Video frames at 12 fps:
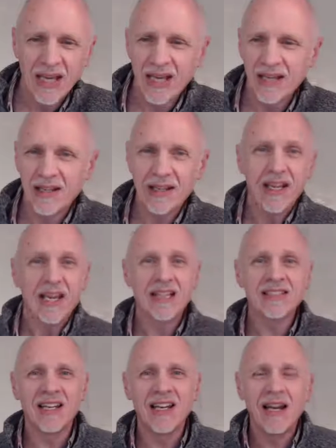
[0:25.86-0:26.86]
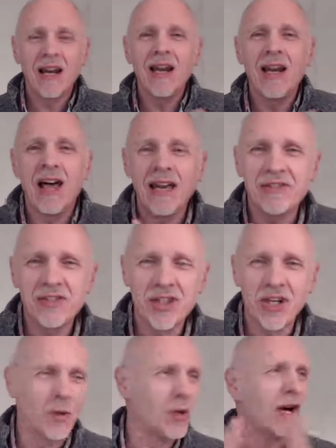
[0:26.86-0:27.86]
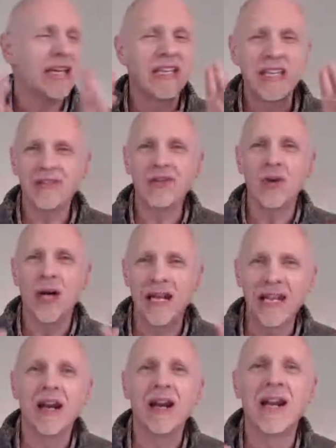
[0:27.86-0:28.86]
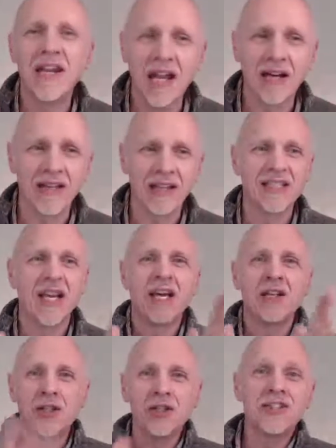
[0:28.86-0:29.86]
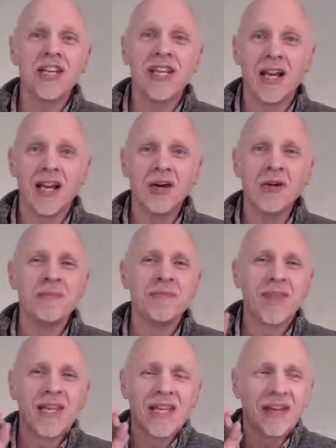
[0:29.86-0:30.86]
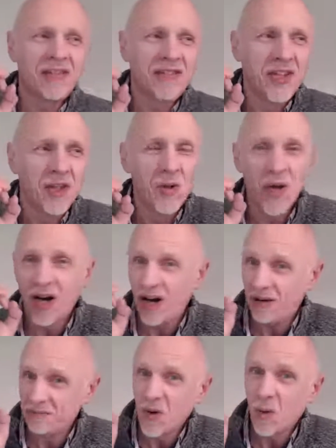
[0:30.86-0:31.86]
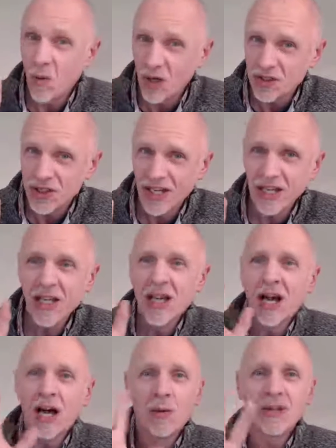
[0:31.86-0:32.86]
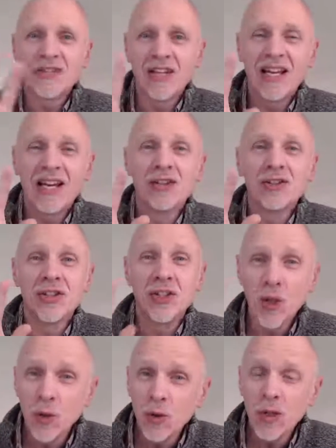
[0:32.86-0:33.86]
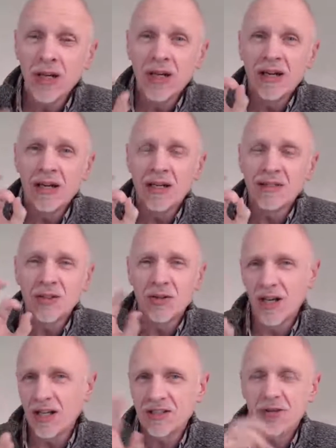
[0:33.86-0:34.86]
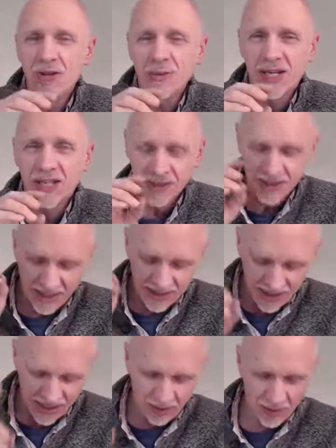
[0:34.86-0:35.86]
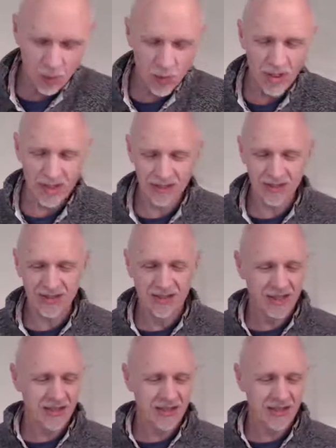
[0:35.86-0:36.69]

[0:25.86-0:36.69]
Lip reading: And it's a little live show where I give you a little nugget. Do say hello if you are watching. I won't say hello to you until the last 3 minutes. That's how it works.